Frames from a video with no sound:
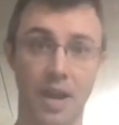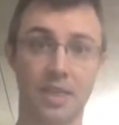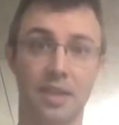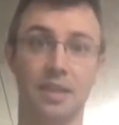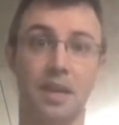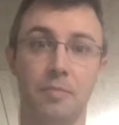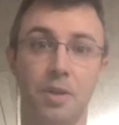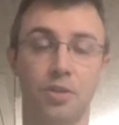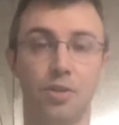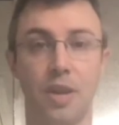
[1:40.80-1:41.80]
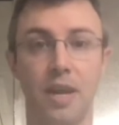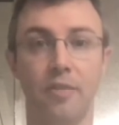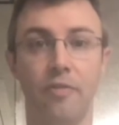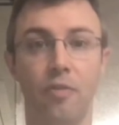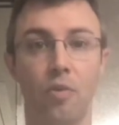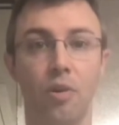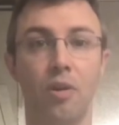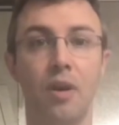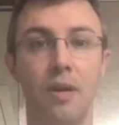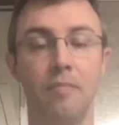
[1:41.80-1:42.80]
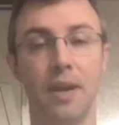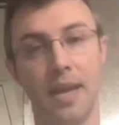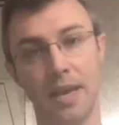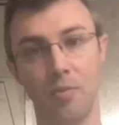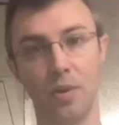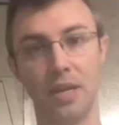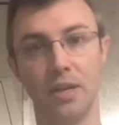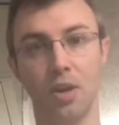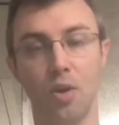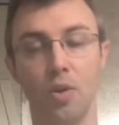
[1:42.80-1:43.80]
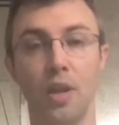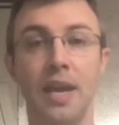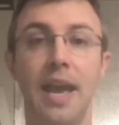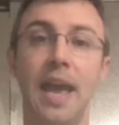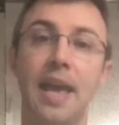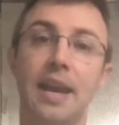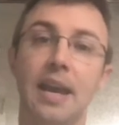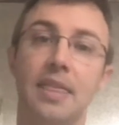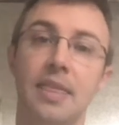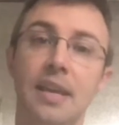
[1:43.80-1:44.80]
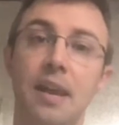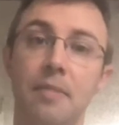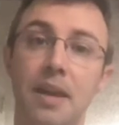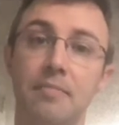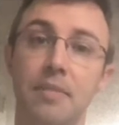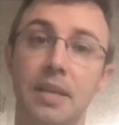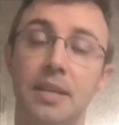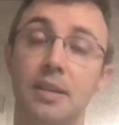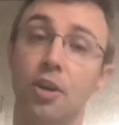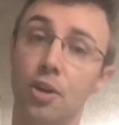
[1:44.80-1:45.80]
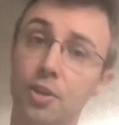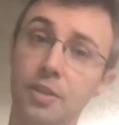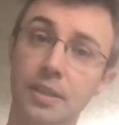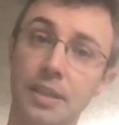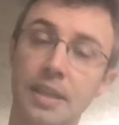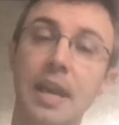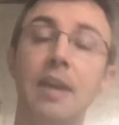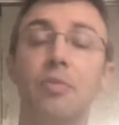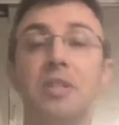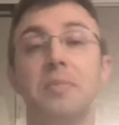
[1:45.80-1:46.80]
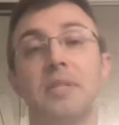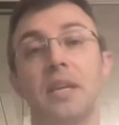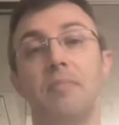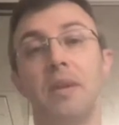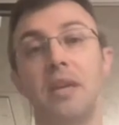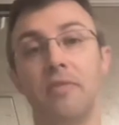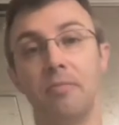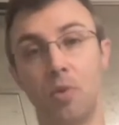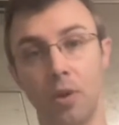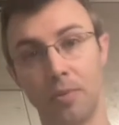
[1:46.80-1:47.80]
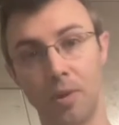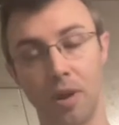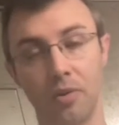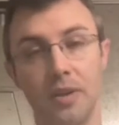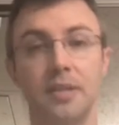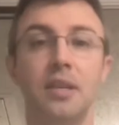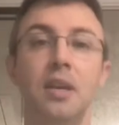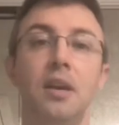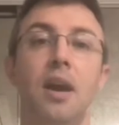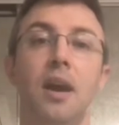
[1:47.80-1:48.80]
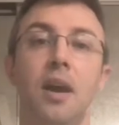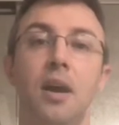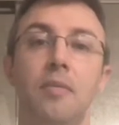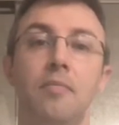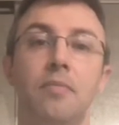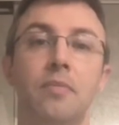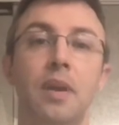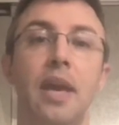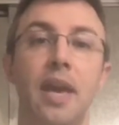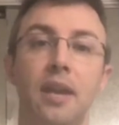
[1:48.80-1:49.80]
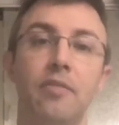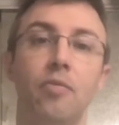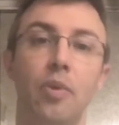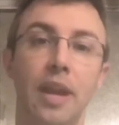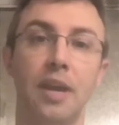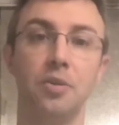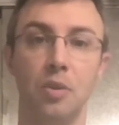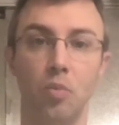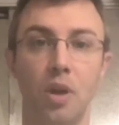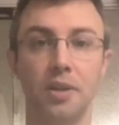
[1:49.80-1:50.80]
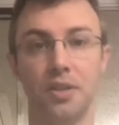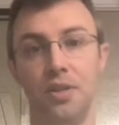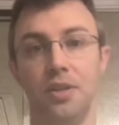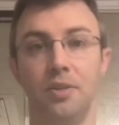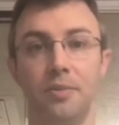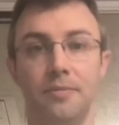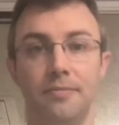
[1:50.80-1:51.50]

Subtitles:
I think that I'm on track for my 8-week goal, and I think I might meet it early, which means I can make even more progress ahead of what I actually want to do.